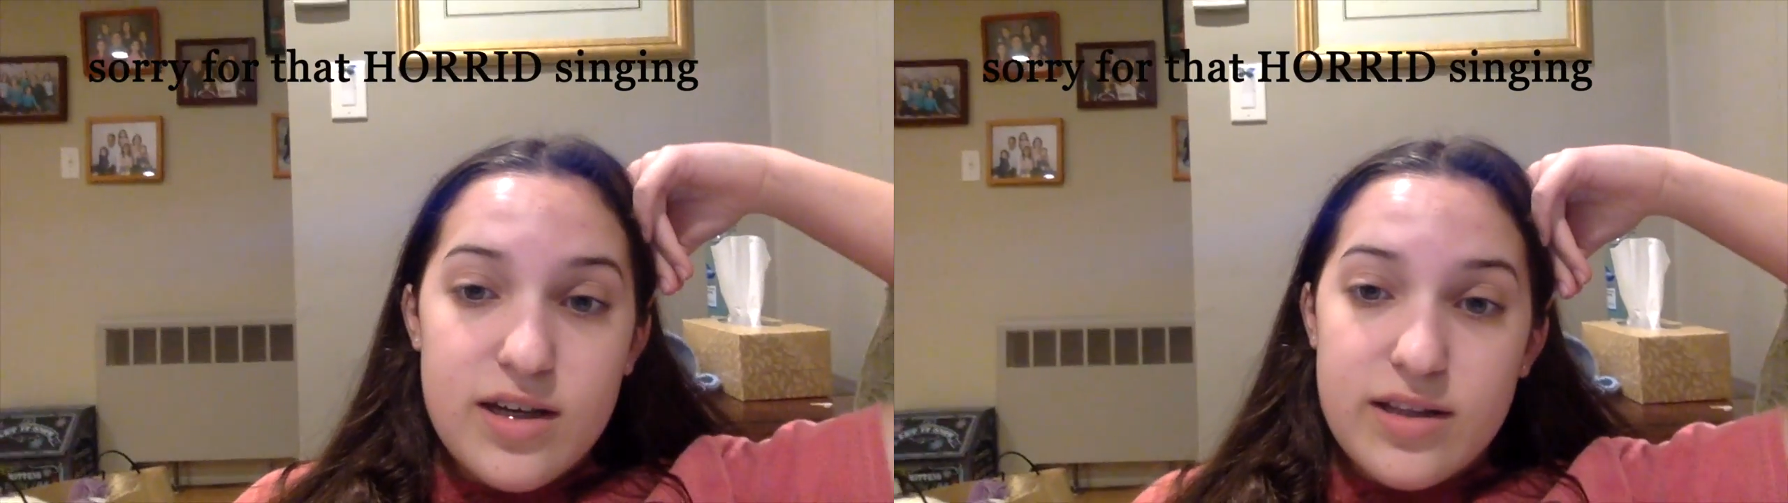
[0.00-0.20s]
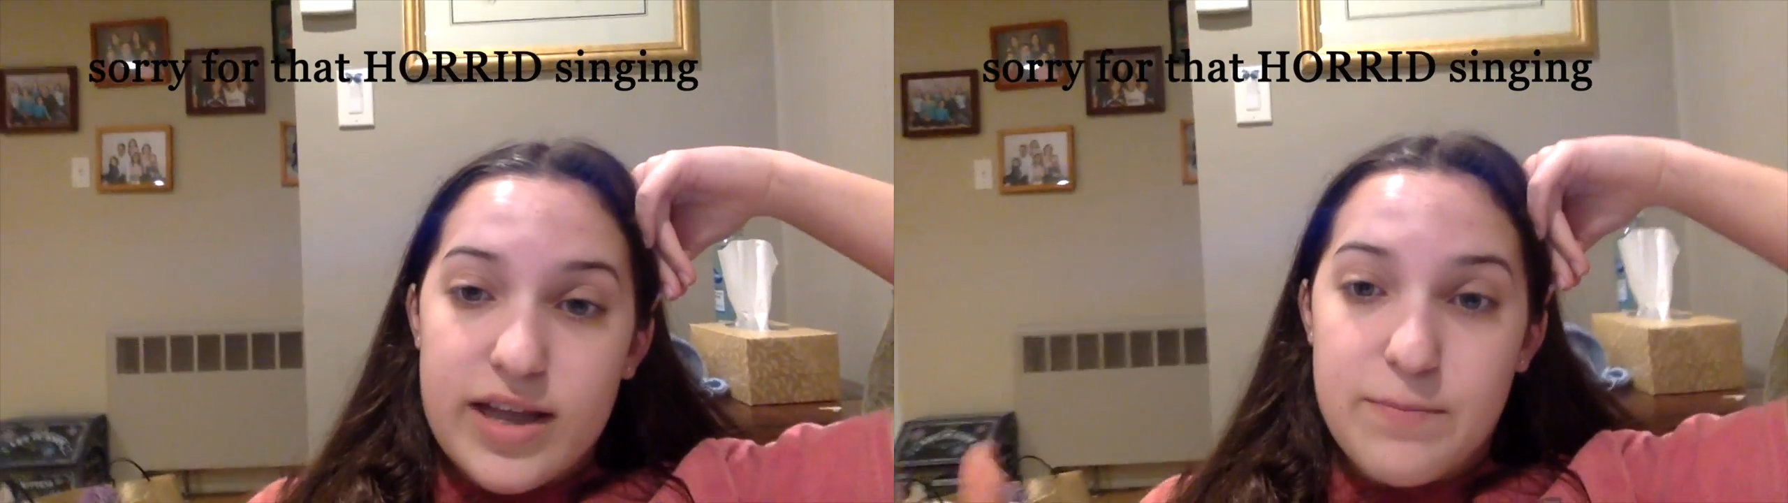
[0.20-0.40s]

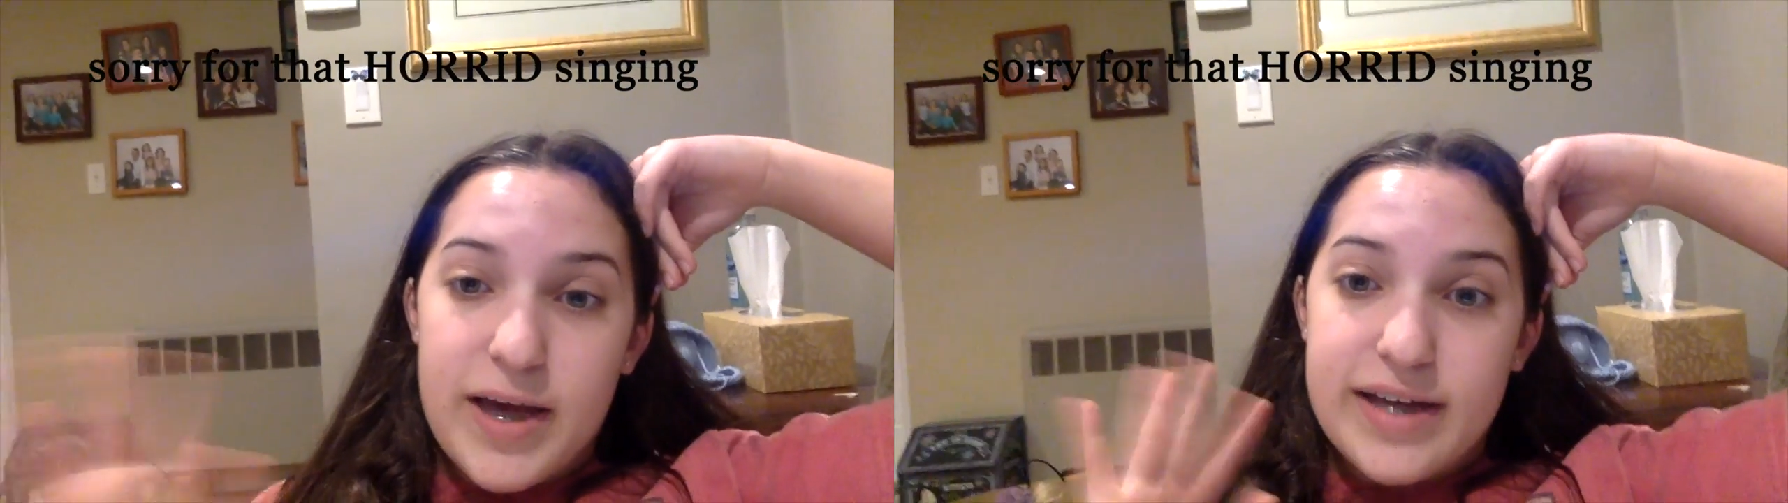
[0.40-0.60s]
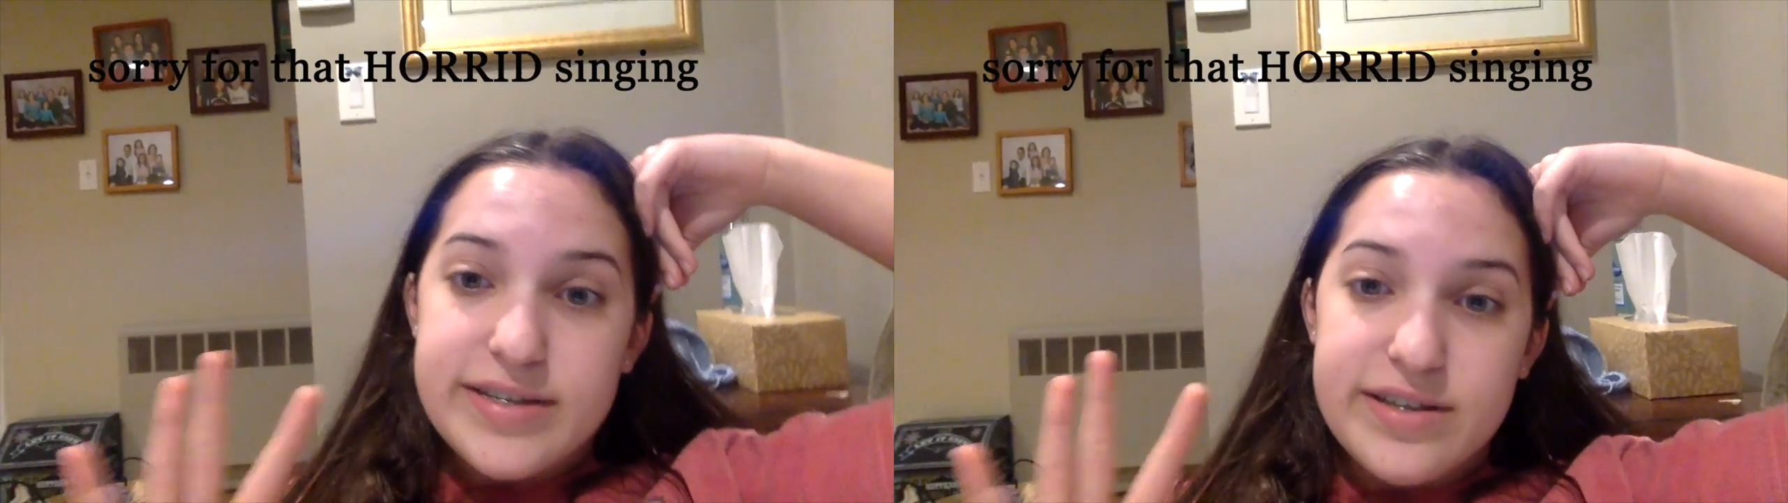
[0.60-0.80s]
like
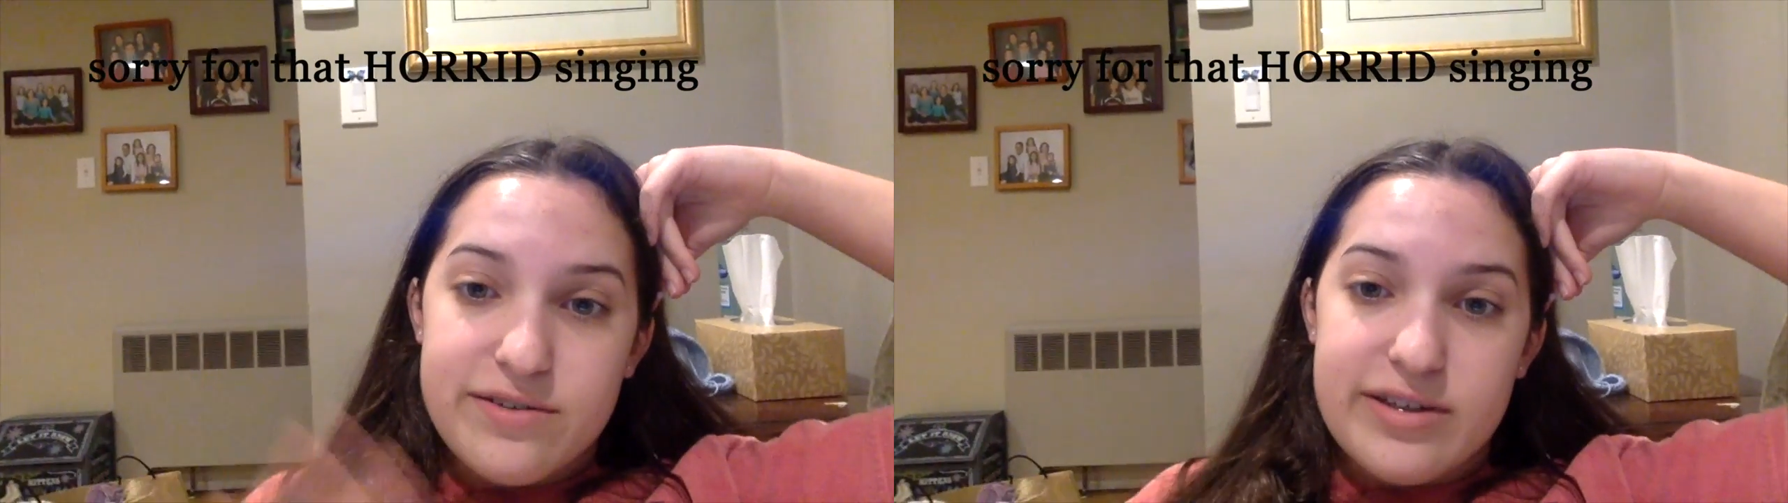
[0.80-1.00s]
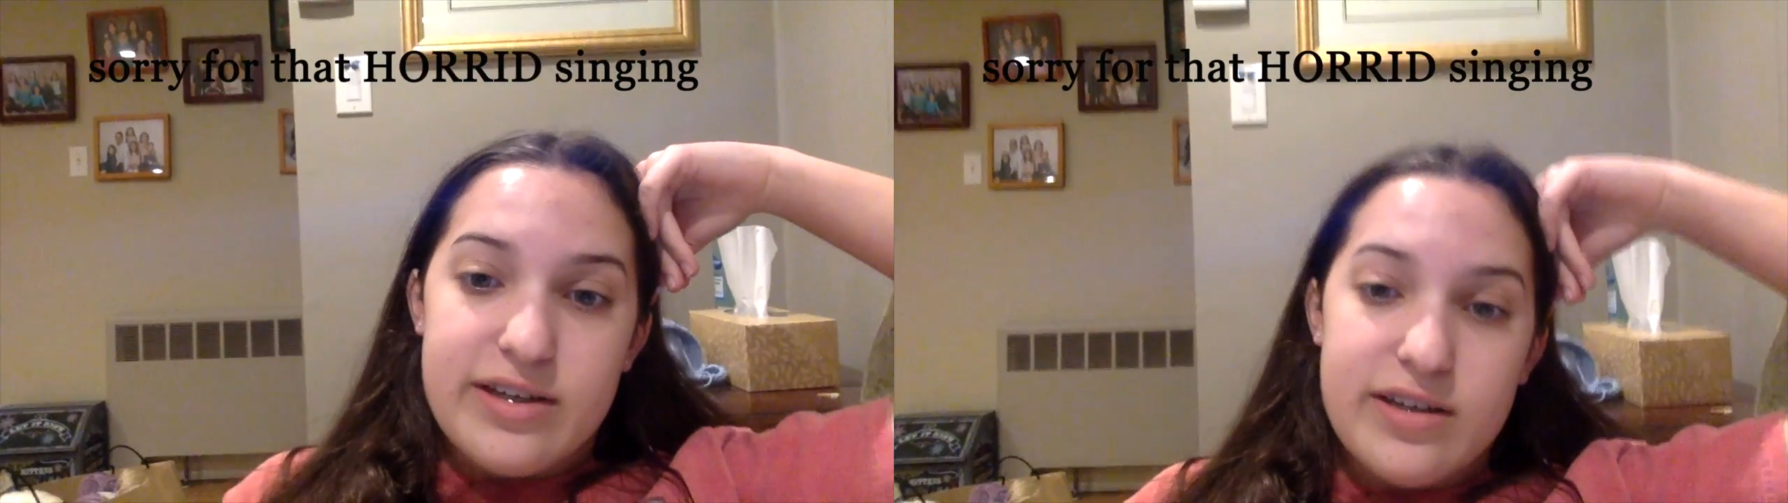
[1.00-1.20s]

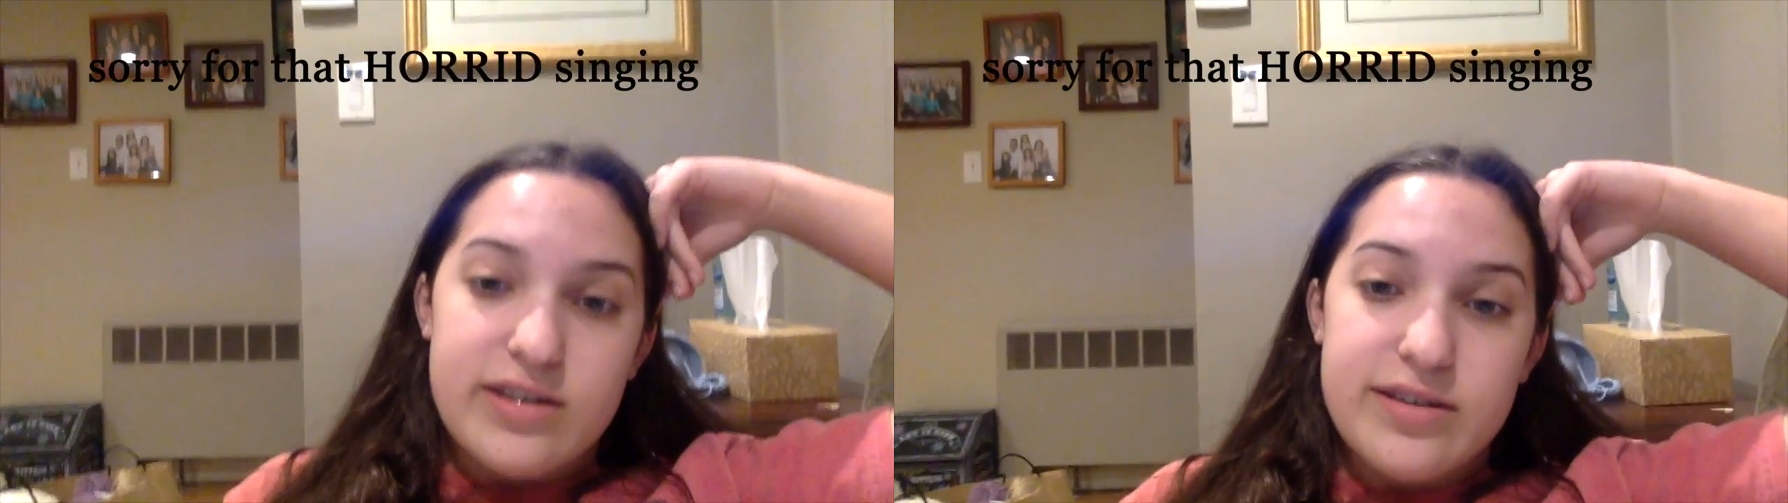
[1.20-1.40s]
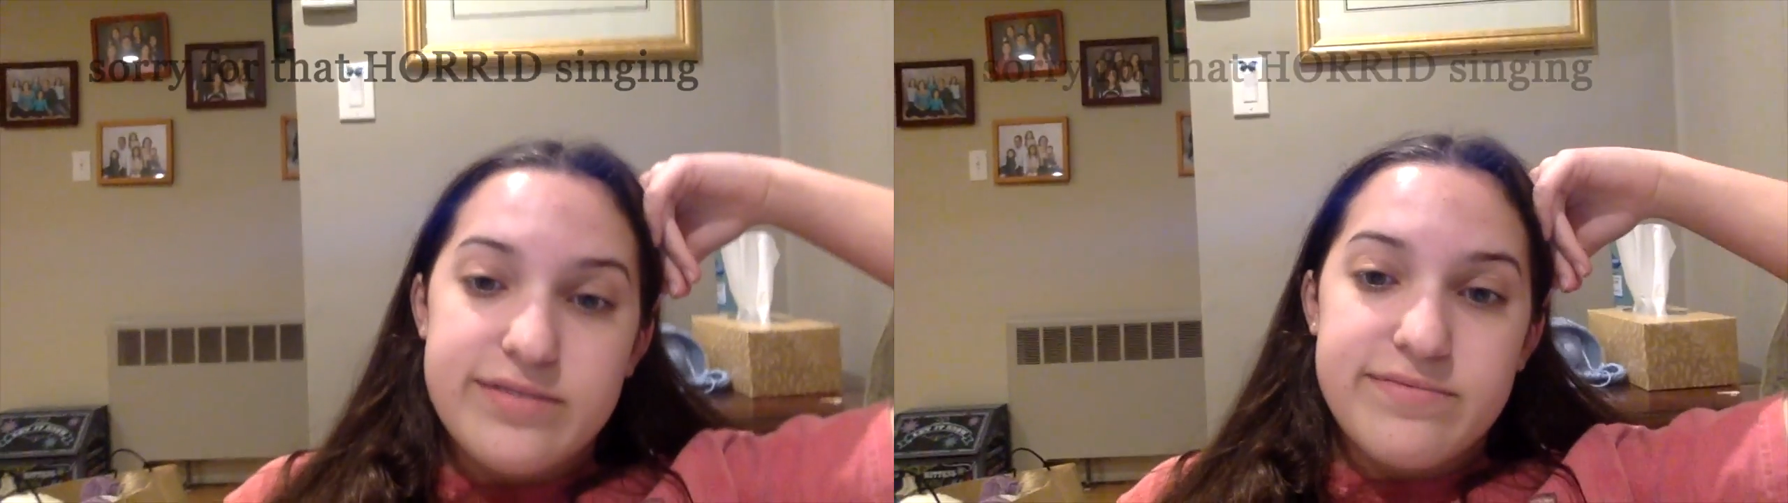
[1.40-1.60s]
bacteria in
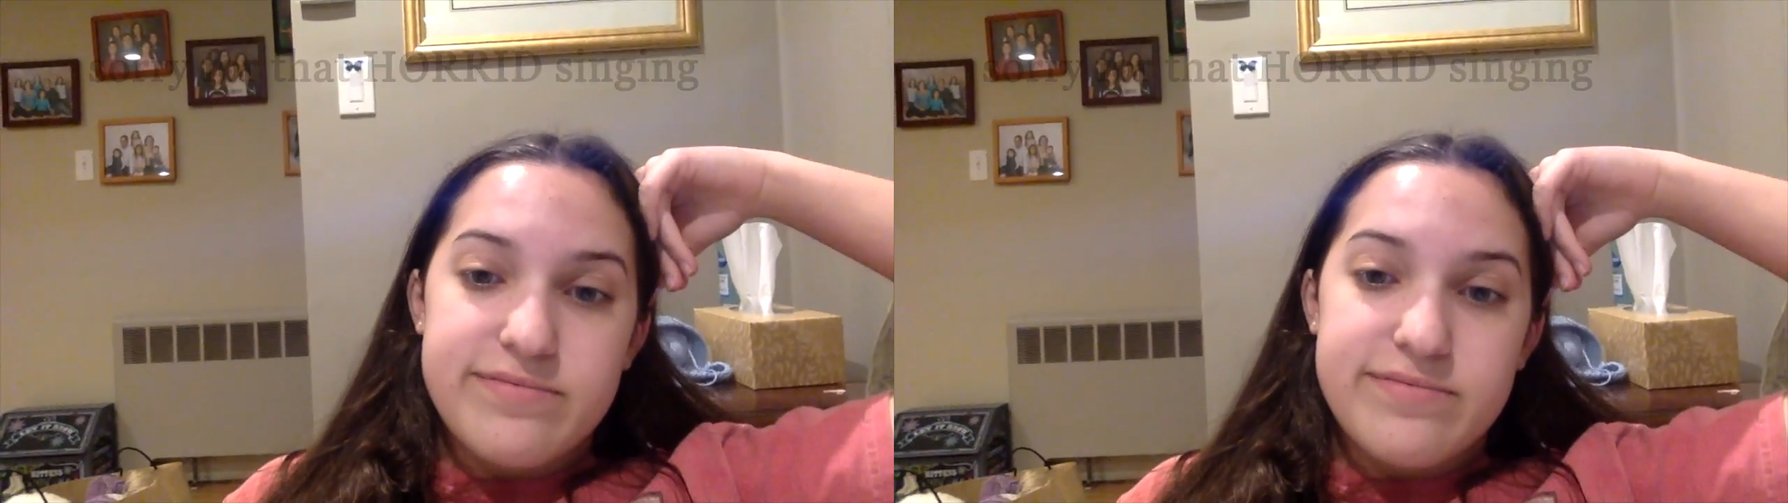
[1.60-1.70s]
it.